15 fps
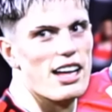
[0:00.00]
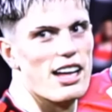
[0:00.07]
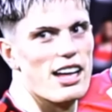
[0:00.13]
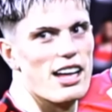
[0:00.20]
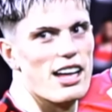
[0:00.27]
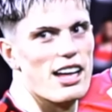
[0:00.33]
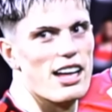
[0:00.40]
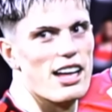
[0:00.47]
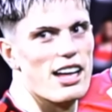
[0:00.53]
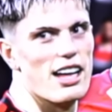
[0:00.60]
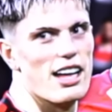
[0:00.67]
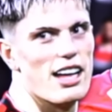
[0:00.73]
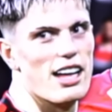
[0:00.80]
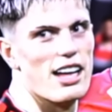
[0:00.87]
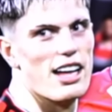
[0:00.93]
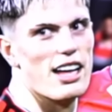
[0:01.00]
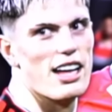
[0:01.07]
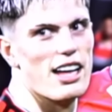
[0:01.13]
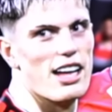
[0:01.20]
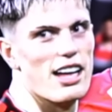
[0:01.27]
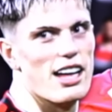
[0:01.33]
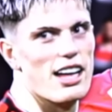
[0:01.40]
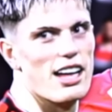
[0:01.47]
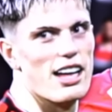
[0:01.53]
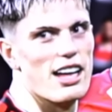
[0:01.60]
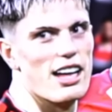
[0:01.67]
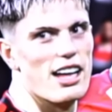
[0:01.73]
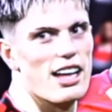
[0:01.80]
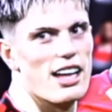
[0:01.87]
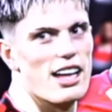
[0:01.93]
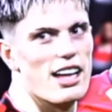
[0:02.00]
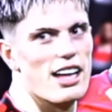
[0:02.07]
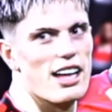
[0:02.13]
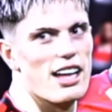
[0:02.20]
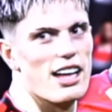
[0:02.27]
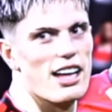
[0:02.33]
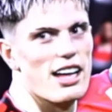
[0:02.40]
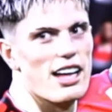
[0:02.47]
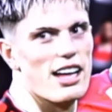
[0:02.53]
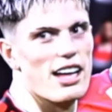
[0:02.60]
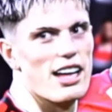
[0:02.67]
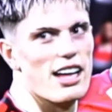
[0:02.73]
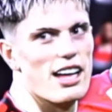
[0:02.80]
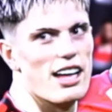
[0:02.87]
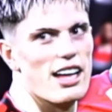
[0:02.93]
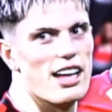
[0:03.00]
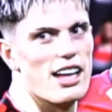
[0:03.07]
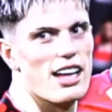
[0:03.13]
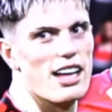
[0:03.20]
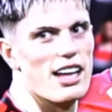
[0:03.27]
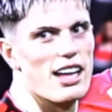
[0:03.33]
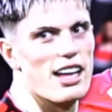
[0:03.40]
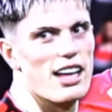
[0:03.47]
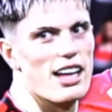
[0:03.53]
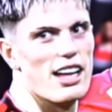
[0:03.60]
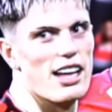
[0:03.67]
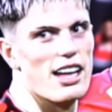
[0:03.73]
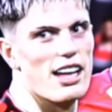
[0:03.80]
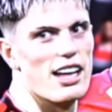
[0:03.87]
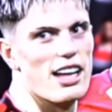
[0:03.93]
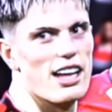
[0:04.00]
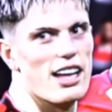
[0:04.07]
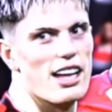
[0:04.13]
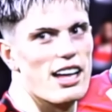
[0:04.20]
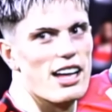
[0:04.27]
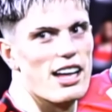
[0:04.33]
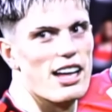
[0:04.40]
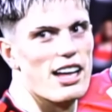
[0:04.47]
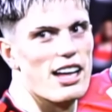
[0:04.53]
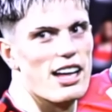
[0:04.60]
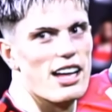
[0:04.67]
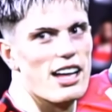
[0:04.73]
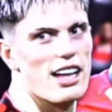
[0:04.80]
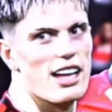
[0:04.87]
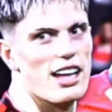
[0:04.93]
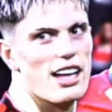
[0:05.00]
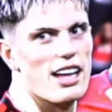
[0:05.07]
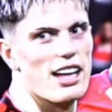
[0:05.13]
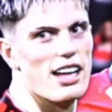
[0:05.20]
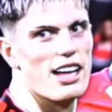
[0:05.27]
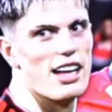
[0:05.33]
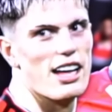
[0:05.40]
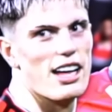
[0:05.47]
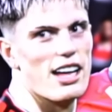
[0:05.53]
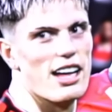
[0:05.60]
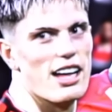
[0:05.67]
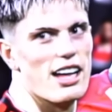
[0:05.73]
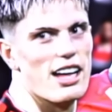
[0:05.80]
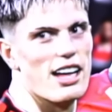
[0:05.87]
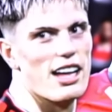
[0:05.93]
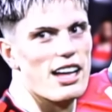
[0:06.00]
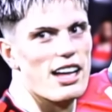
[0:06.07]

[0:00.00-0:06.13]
This person isn't speaking.